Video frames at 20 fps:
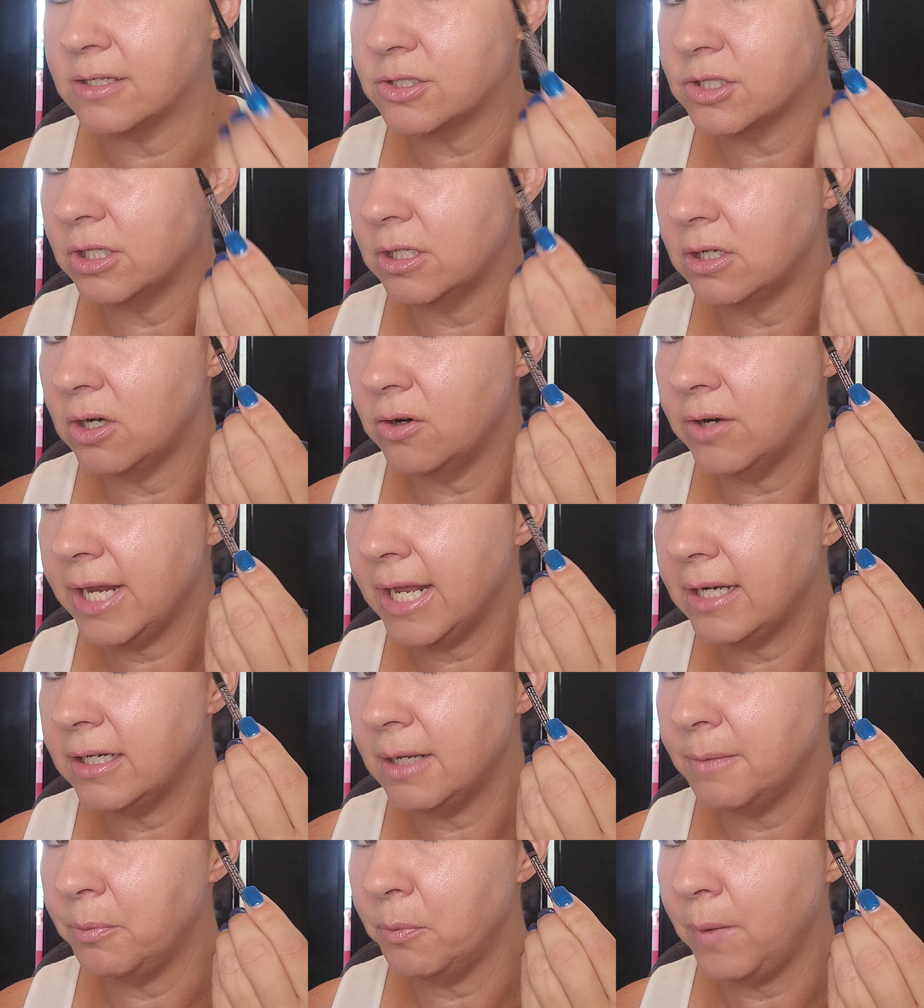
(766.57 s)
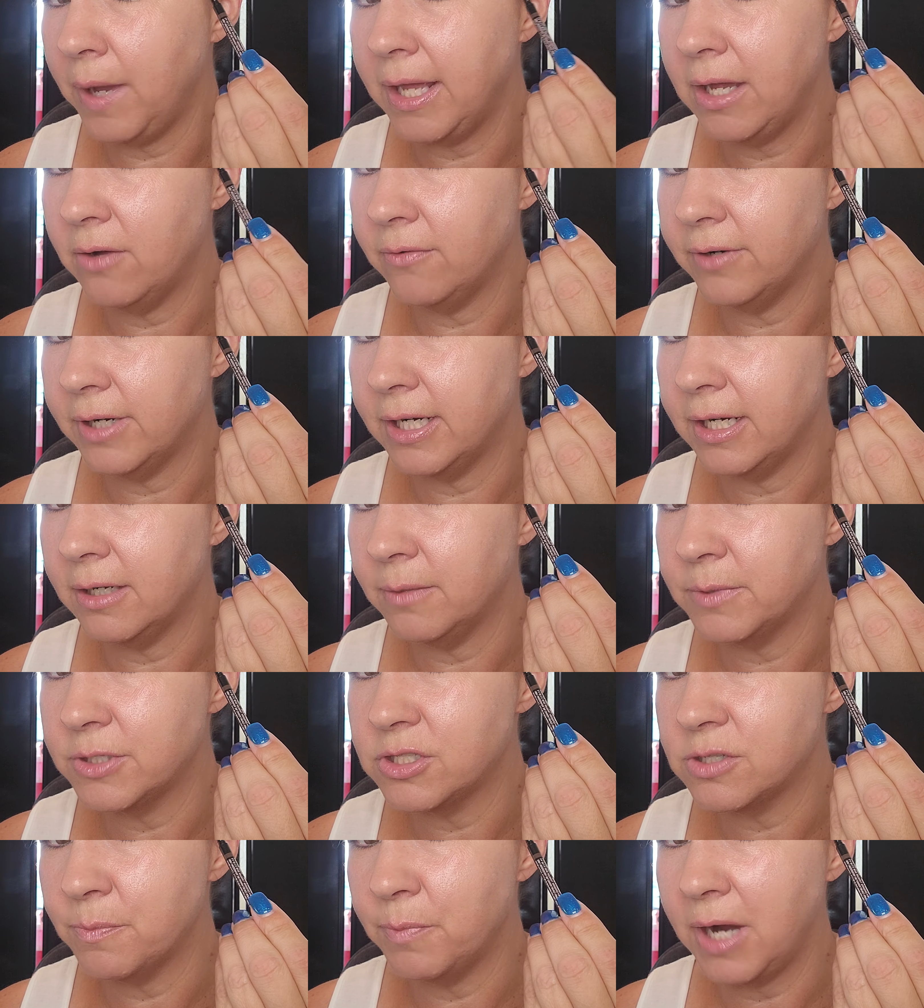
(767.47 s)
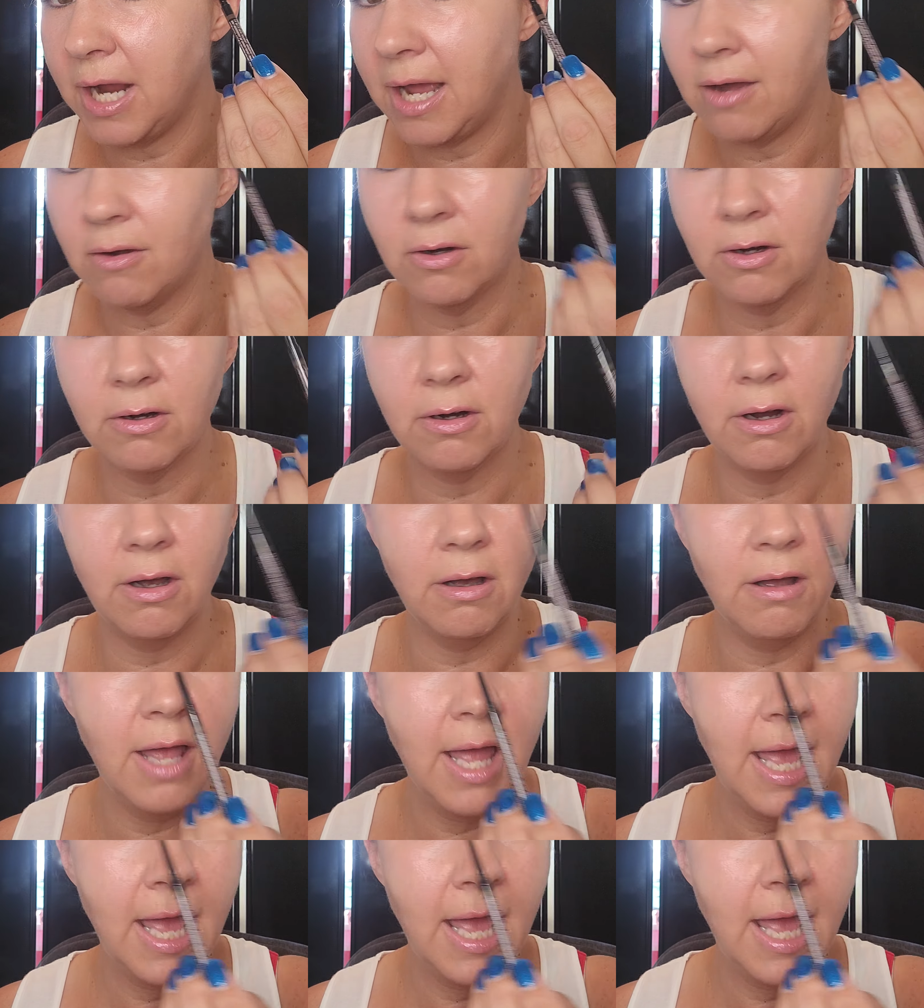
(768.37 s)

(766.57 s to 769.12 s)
So you don't end up way over here with your brow, girl,